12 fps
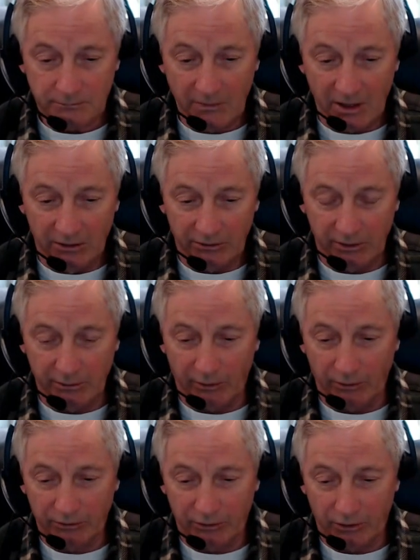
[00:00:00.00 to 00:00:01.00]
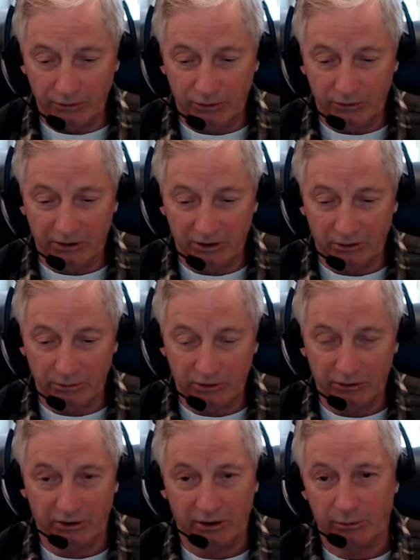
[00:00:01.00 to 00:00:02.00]
So anyway, those two systems you
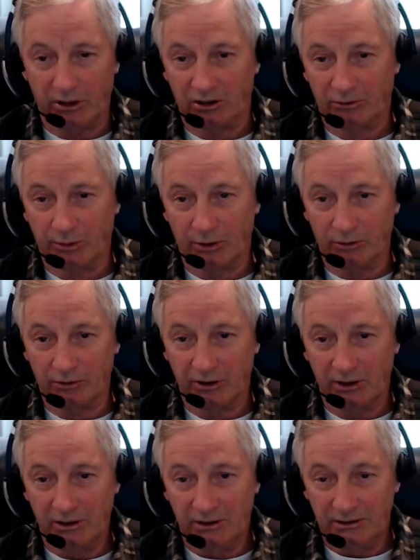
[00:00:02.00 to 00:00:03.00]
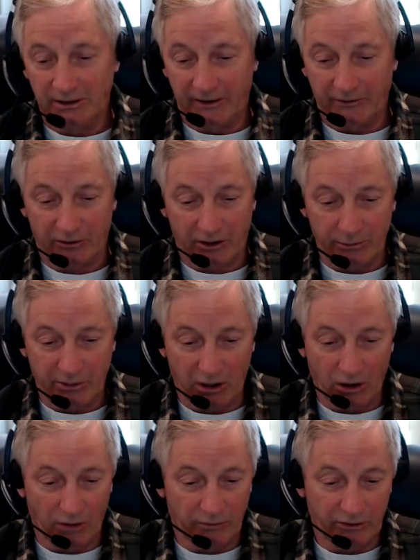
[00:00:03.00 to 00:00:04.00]
see have been exposed, and there's going to be a
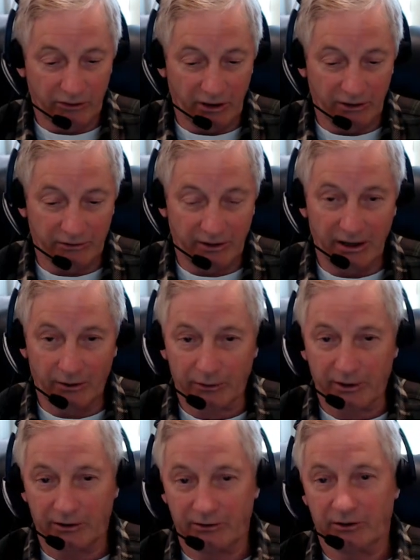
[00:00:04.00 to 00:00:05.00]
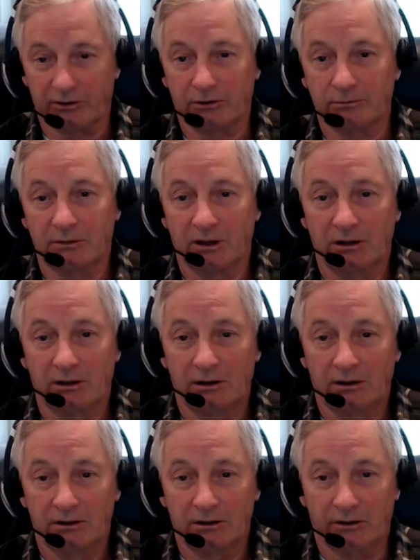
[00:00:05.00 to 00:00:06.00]
call for change. The healthcare system.
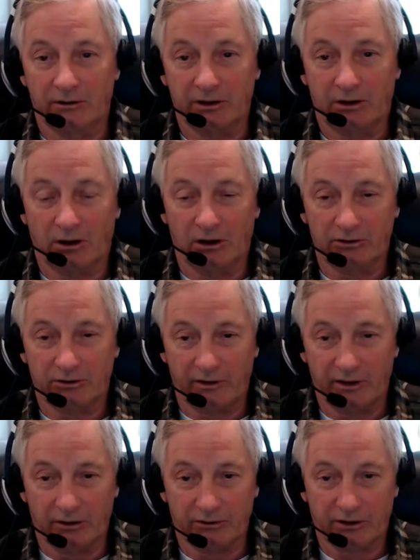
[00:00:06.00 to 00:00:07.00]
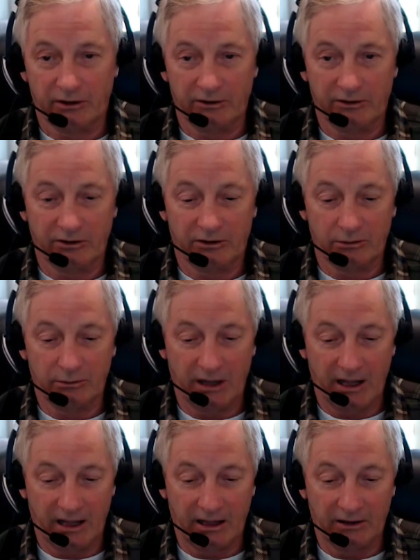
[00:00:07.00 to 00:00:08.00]
The cost of the healthcare system
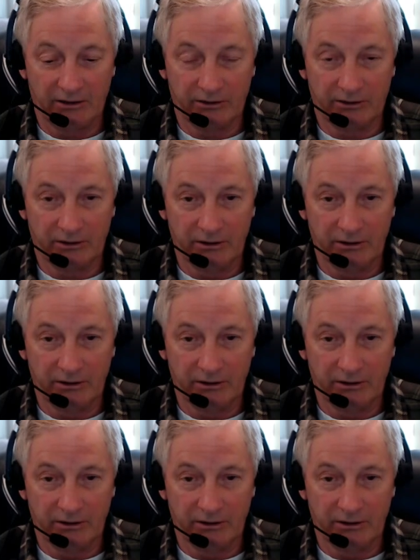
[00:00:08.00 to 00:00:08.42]
has